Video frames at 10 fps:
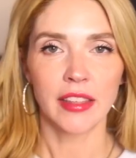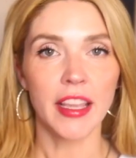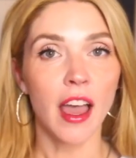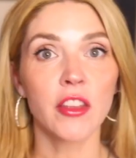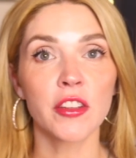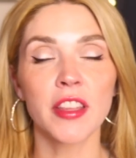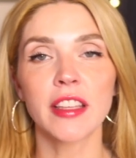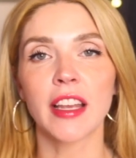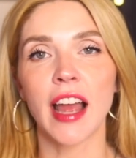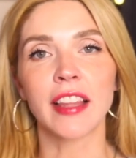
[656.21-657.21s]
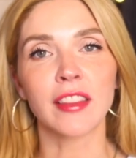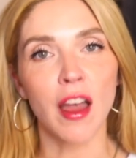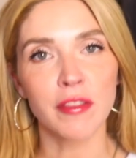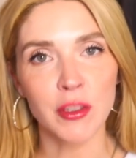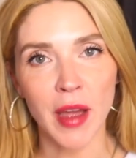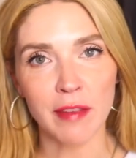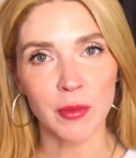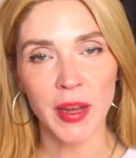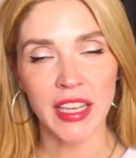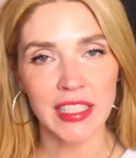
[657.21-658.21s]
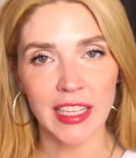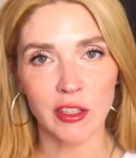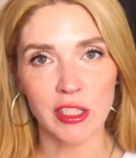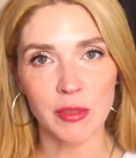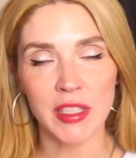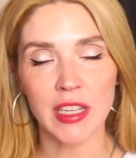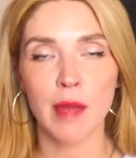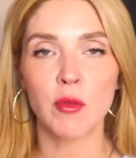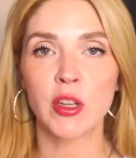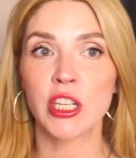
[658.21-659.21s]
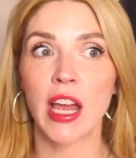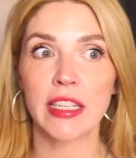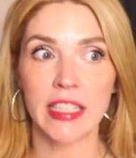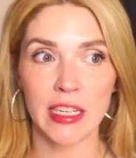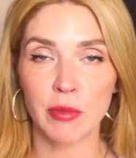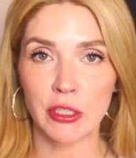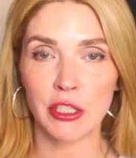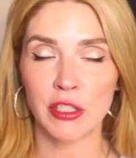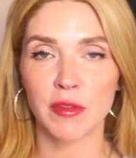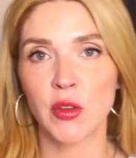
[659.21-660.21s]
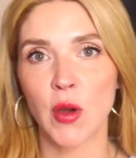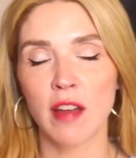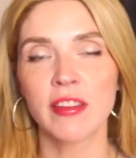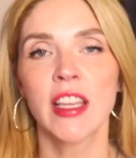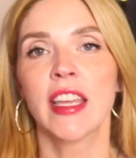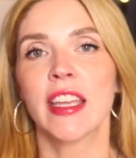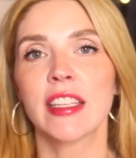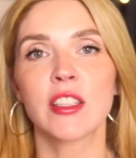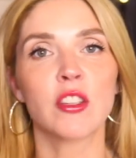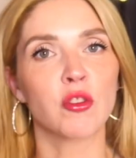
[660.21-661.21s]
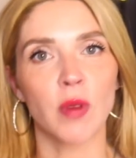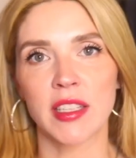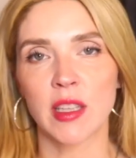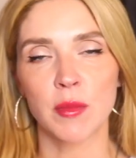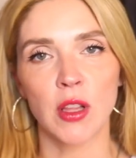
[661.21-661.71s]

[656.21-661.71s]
The other thing that I love to buy for my kids at Christmas time, which I did purchase a few of, is dress up